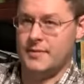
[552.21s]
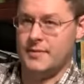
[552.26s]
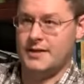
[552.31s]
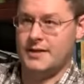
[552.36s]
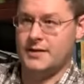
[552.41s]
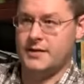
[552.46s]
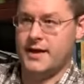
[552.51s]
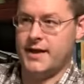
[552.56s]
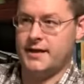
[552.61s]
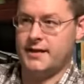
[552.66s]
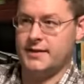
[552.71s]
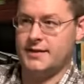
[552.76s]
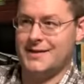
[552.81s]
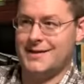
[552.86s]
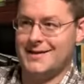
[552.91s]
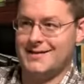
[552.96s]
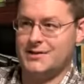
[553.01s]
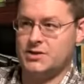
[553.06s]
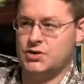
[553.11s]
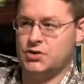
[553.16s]
Men
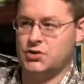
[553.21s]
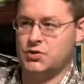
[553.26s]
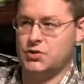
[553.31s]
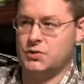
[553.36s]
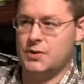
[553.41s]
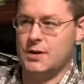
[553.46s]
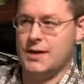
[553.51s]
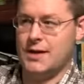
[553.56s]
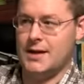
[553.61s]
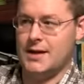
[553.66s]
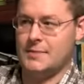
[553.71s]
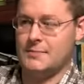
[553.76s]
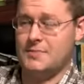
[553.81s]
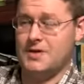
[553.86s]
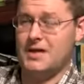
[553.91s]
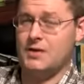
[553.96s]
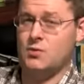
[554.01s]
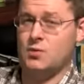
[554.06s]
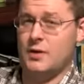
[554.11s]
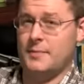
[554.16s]
get to
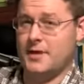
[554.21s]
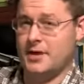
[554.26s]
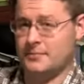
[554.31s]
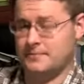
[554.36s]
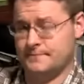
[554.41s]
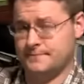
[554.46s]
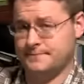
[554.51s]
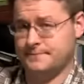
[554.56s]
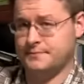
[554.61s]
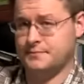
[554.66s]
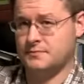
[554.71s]
beat women.